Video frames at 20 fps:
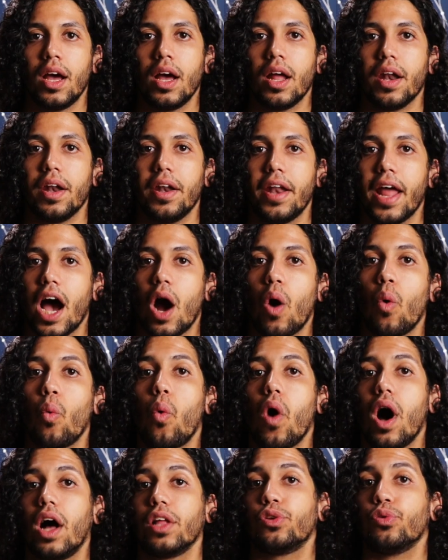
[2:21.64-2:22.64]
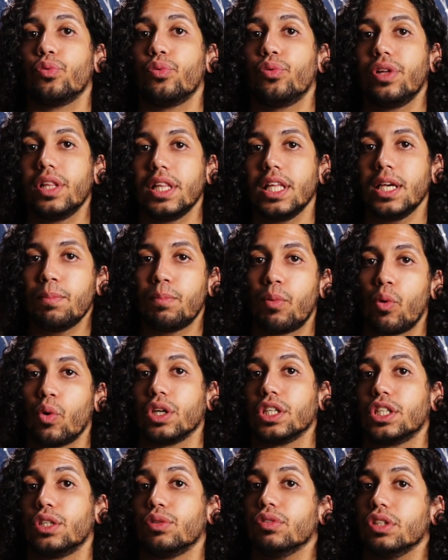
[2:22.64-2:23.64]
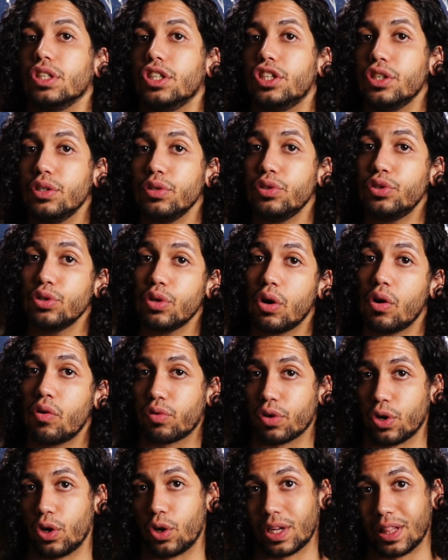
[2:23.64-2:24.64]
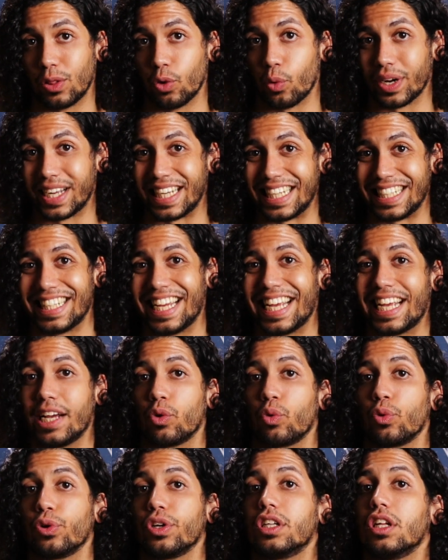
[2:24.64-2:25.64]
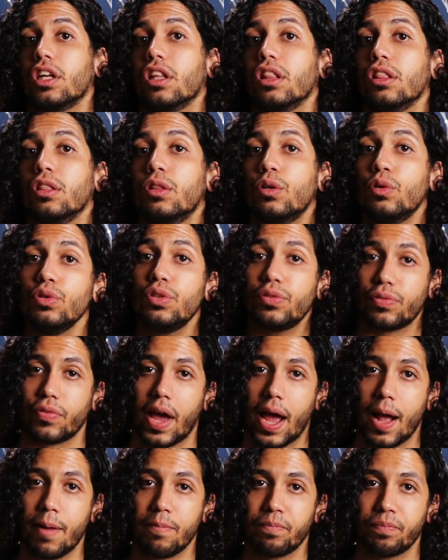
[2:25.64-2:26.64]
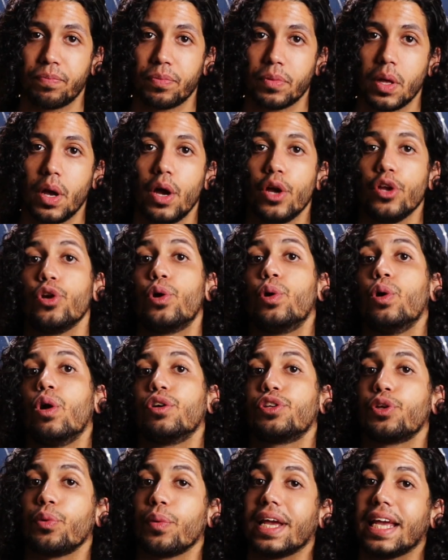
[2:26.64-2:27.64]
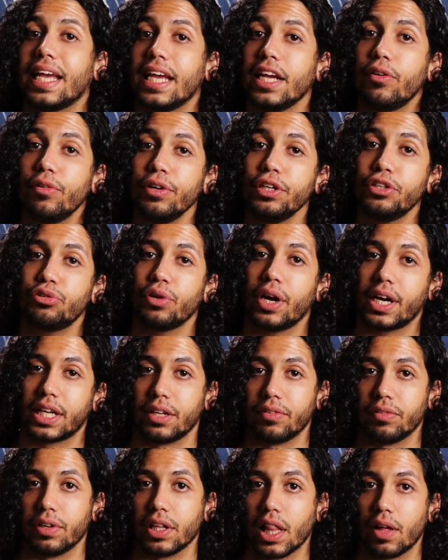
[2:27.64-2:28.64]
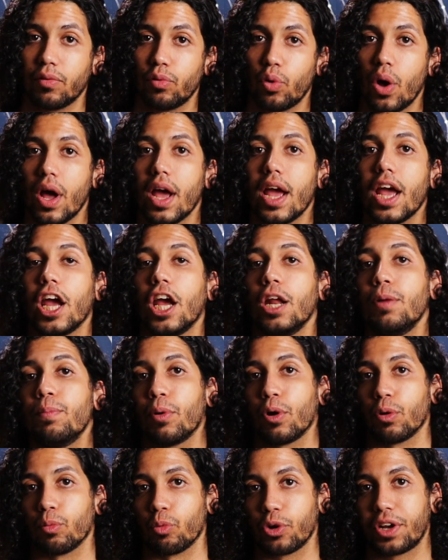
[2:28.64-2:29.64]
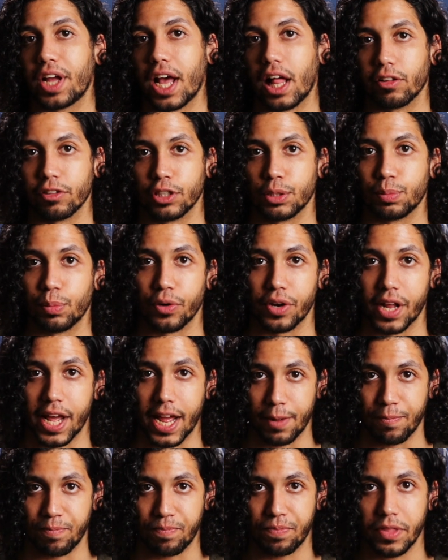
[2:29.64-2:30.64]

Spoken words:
Now, while it's really important to reduce your overall caloric intake in order to lose fat, you can also increase your activity level and burn more calories per day.